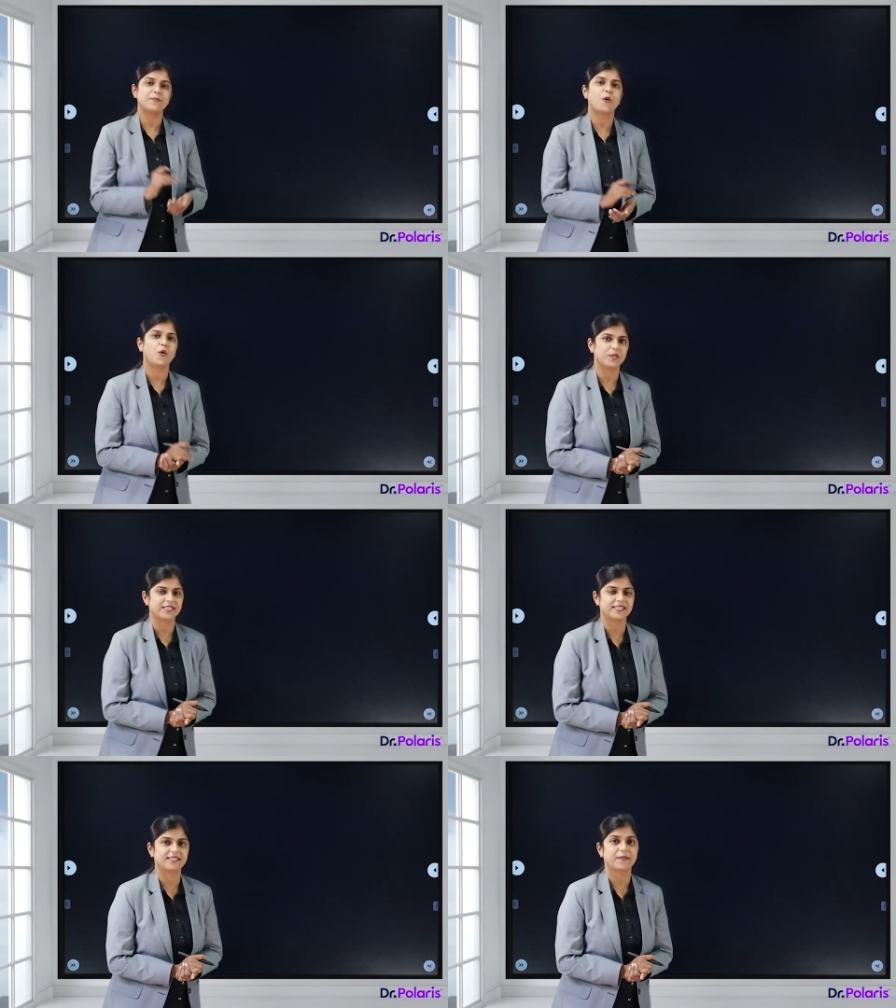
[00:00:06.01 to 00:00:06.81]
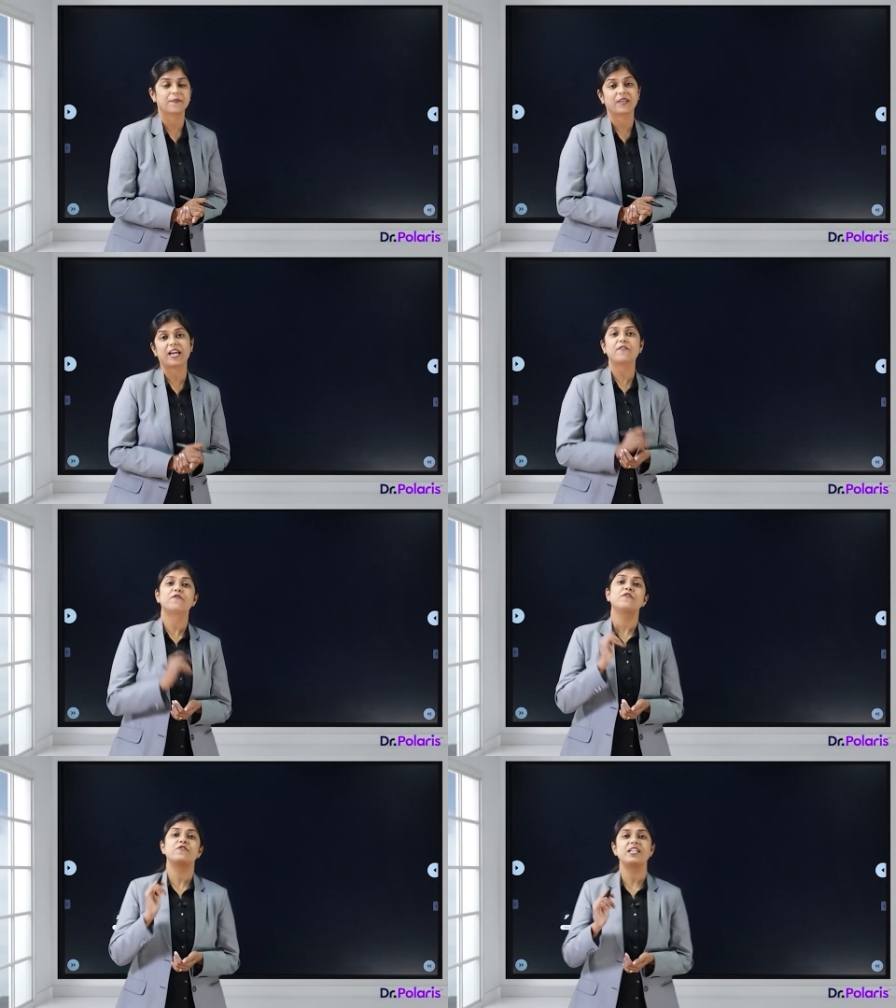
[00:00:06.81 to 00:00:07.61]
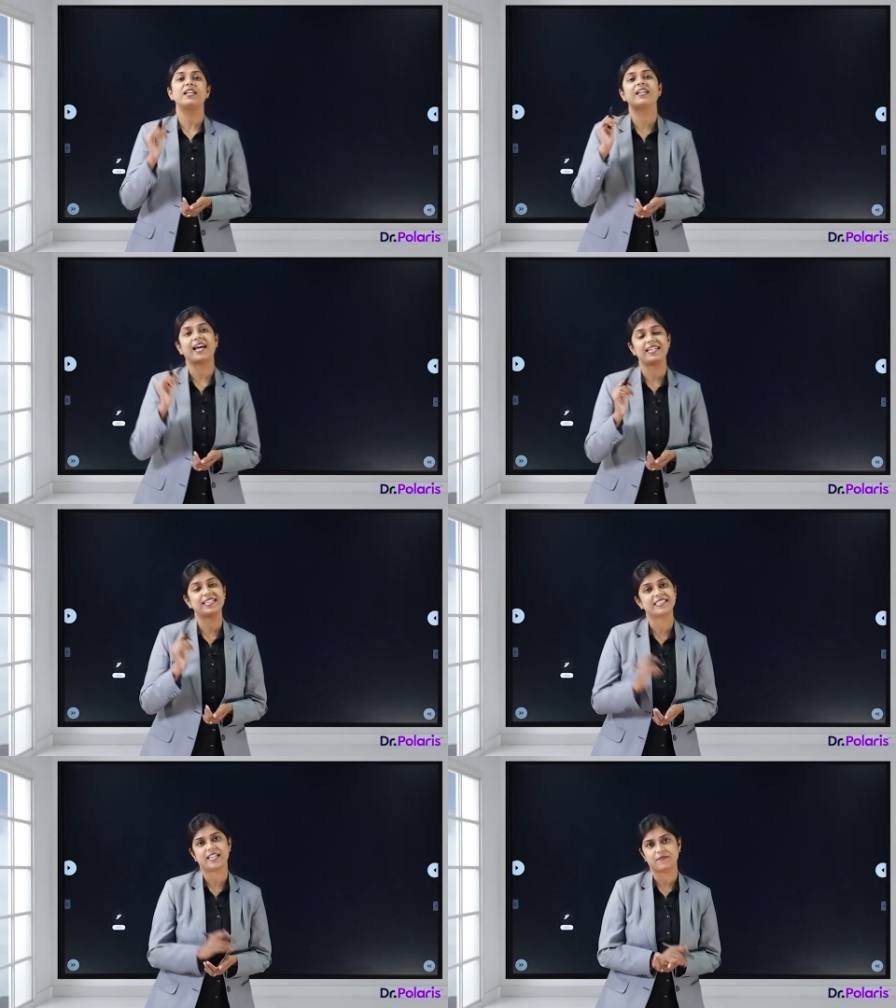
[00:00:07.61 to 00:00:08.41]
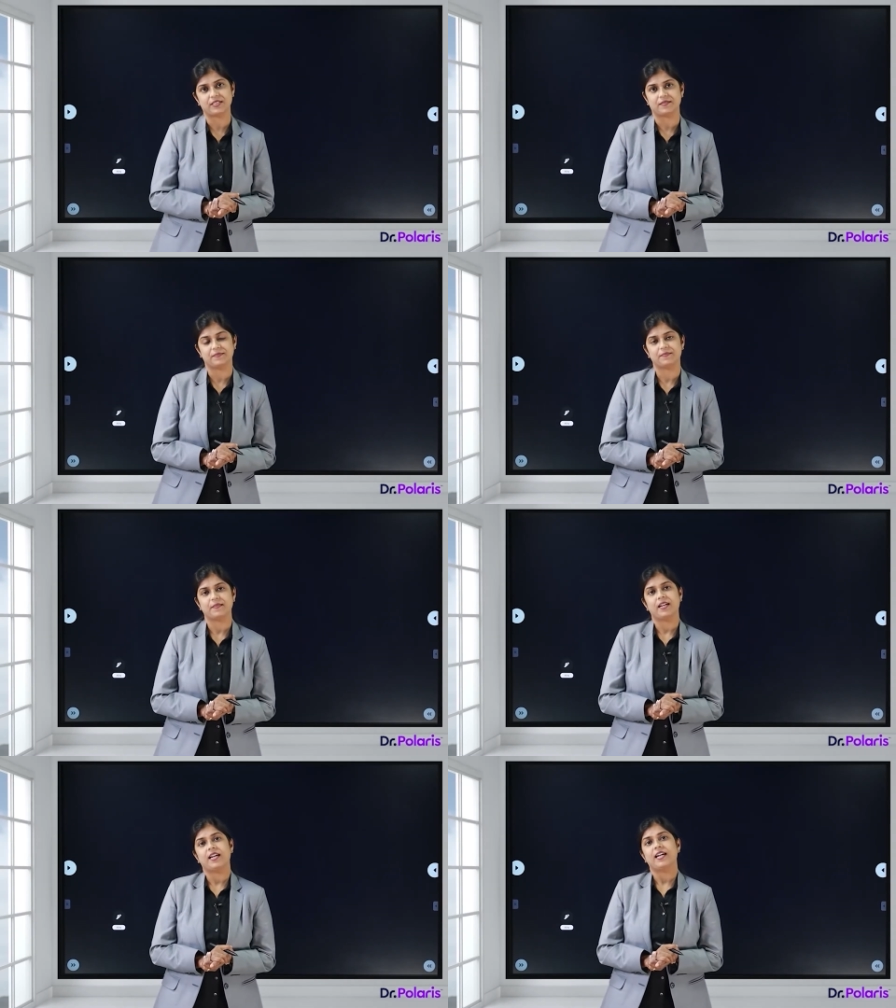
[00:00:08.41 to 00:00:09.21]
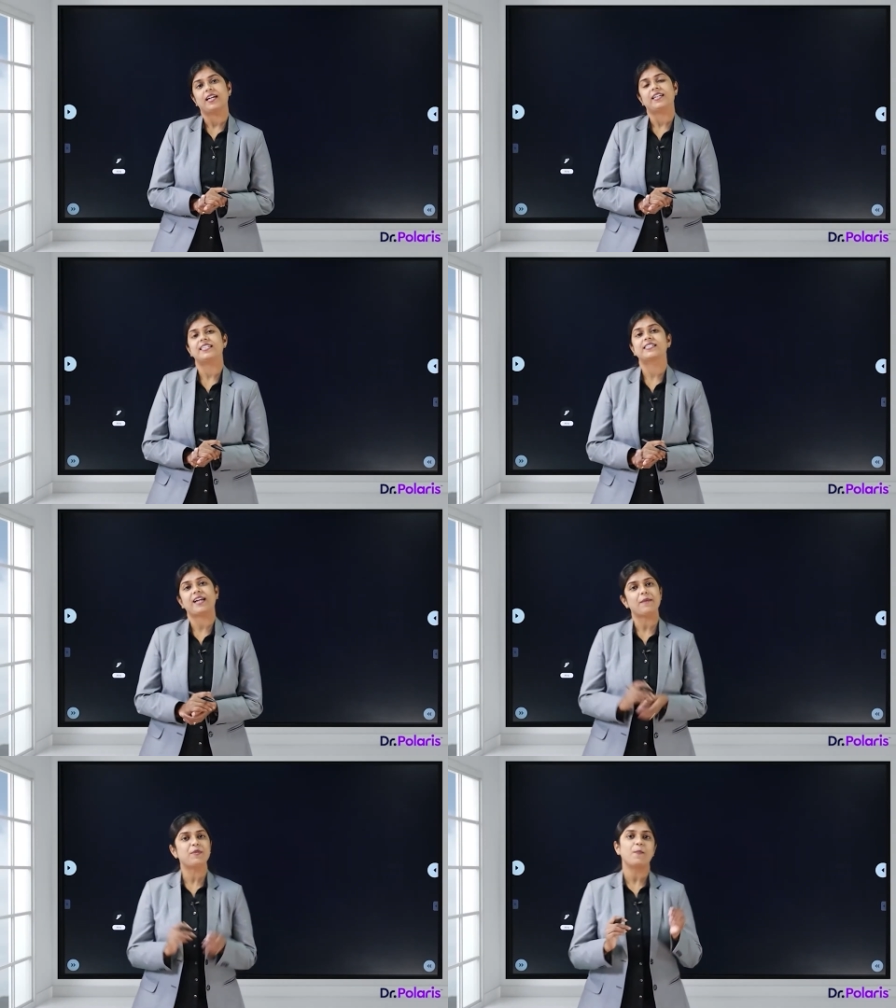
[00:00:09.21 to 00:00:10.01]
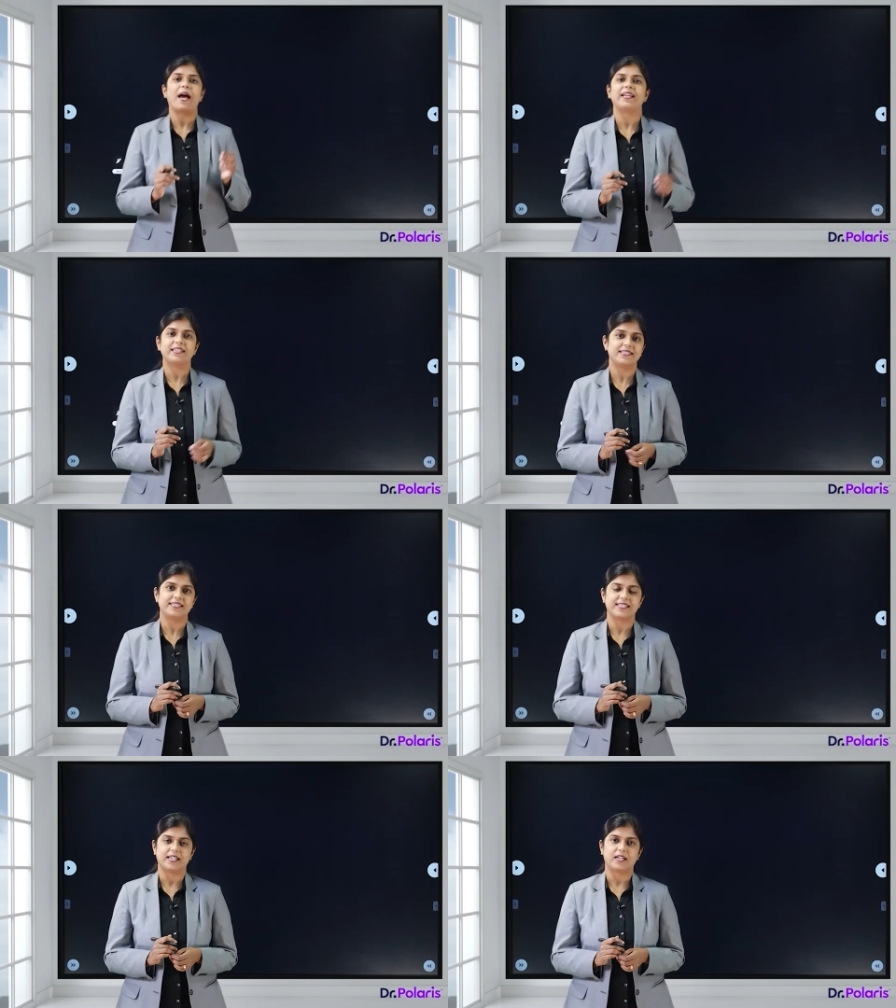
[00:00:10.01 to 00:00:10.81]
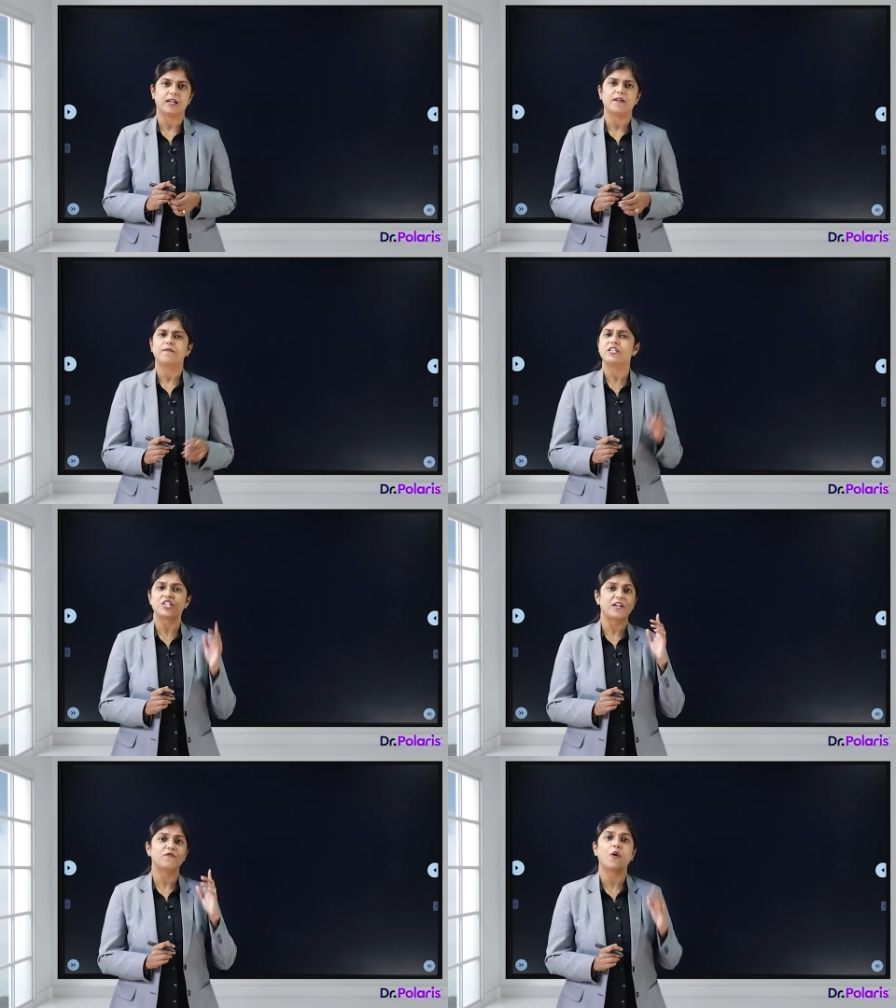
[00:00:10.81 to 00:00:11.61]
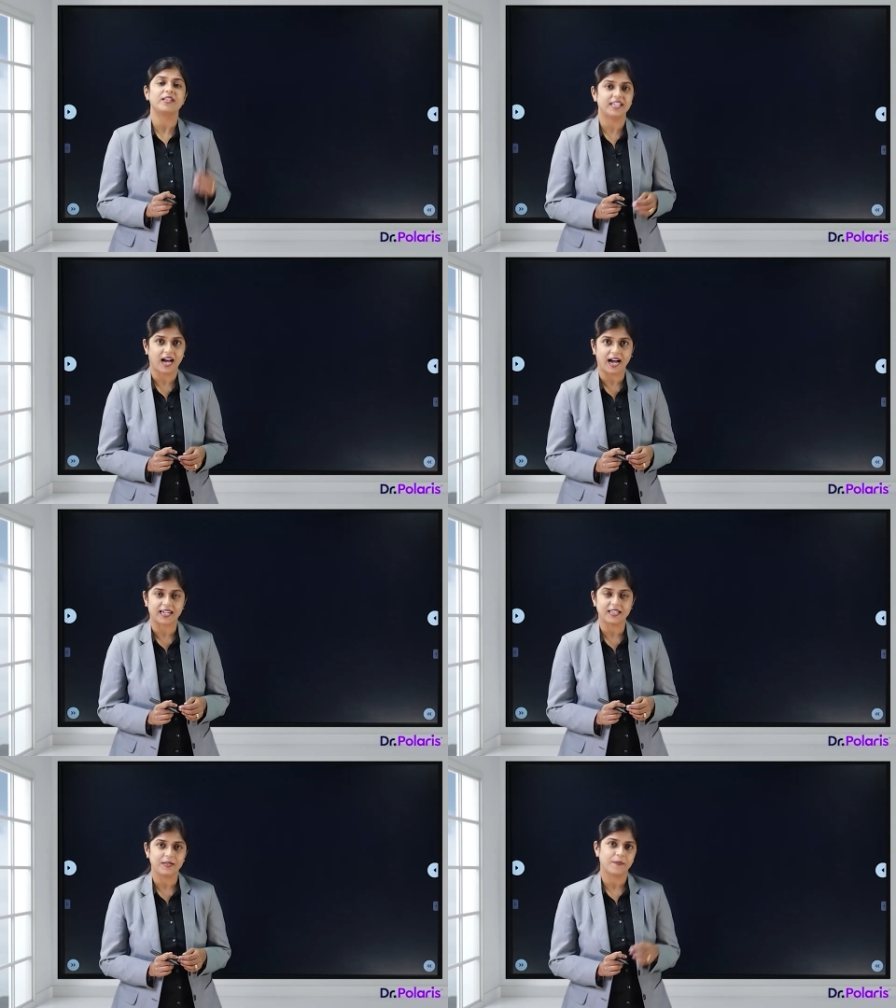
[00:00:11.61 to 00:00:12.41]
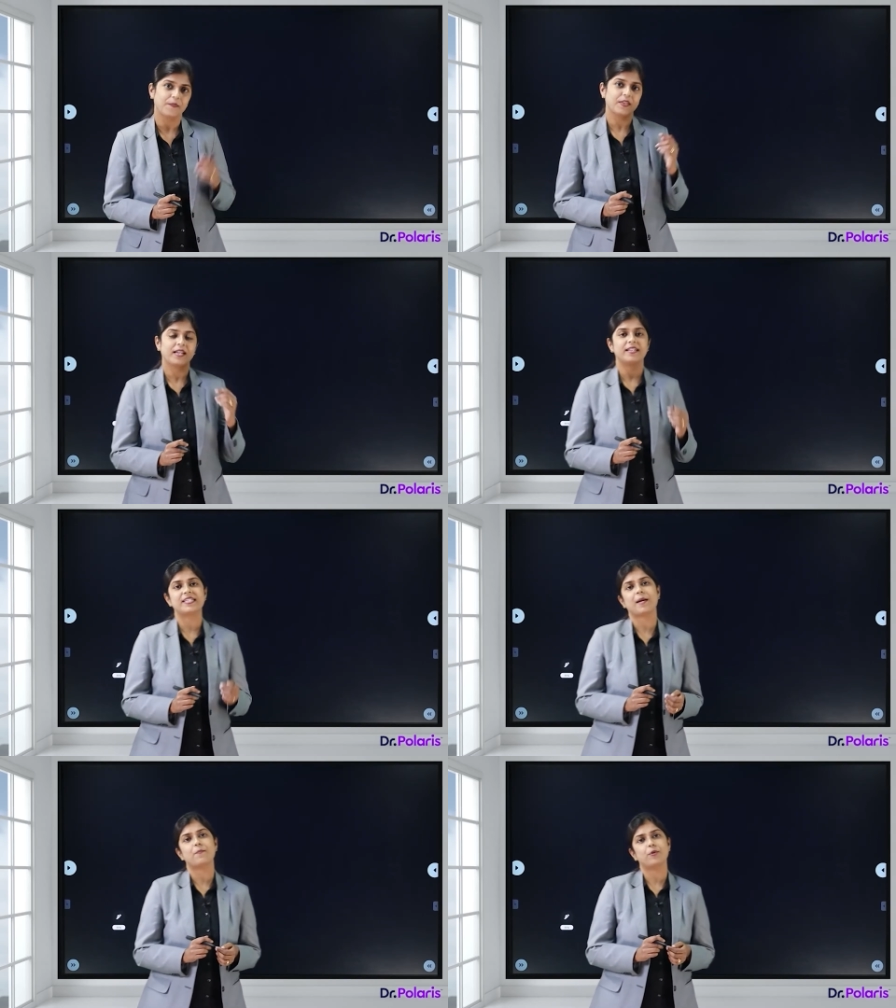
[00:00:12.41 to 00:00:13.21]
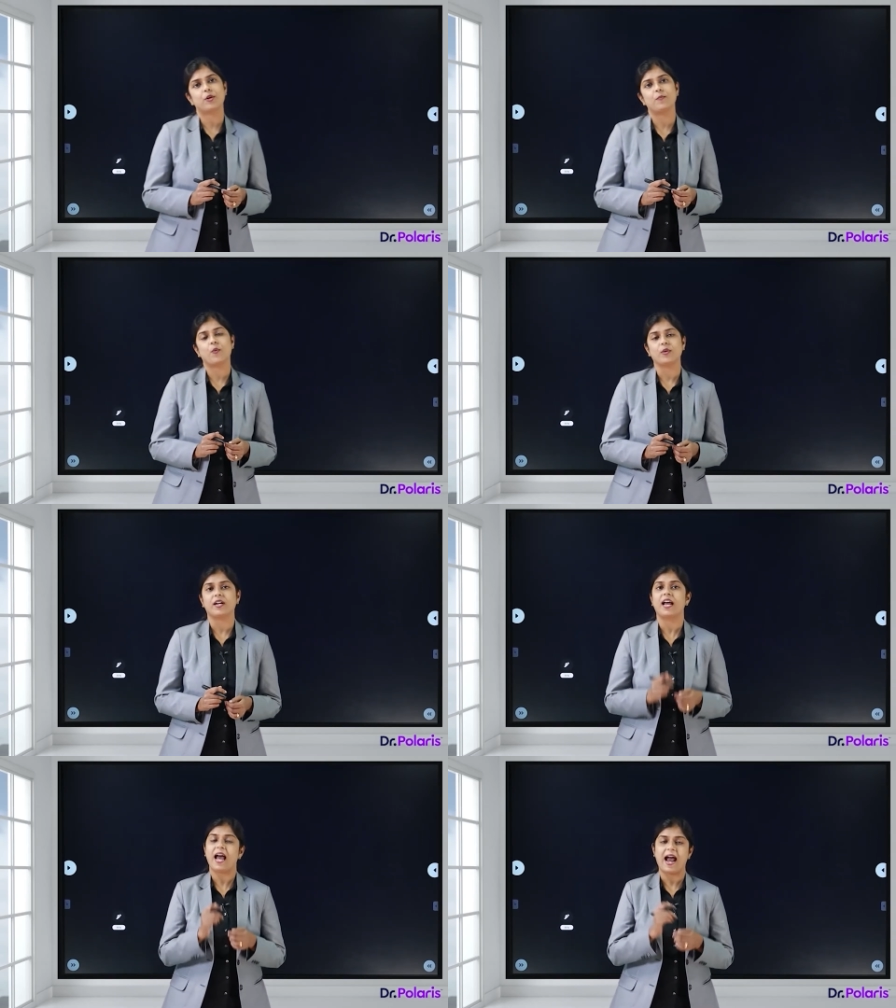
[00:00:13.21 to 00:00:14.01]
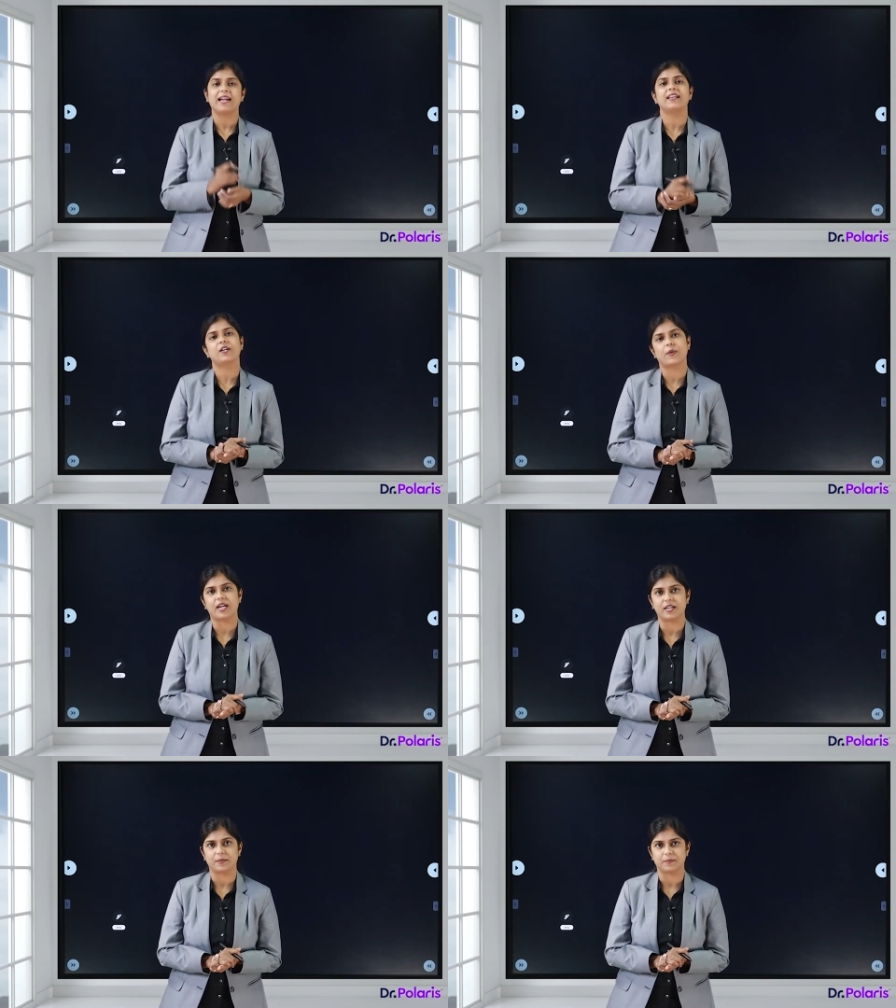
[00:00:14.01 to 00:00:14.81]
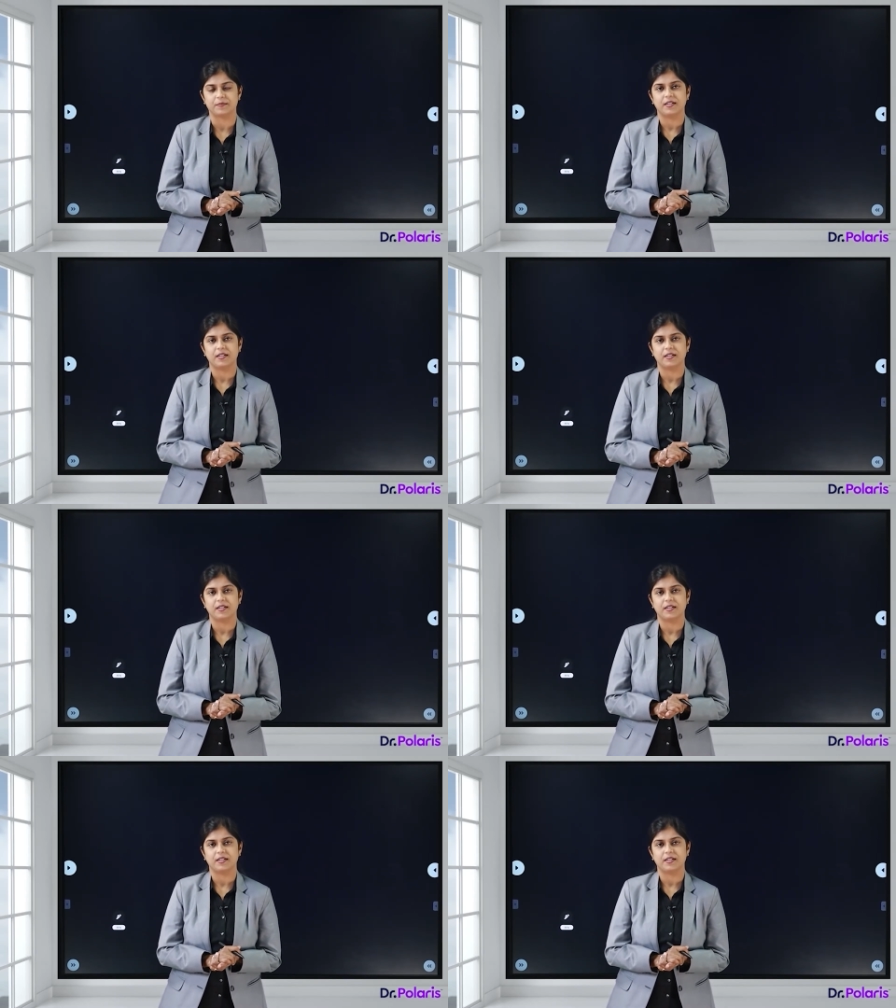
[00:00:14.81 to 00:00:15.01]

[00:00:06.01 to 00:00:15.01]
Dr. Pawius, in 1597, described a malignancy which involved the eye, the temporal bone, and the cranium.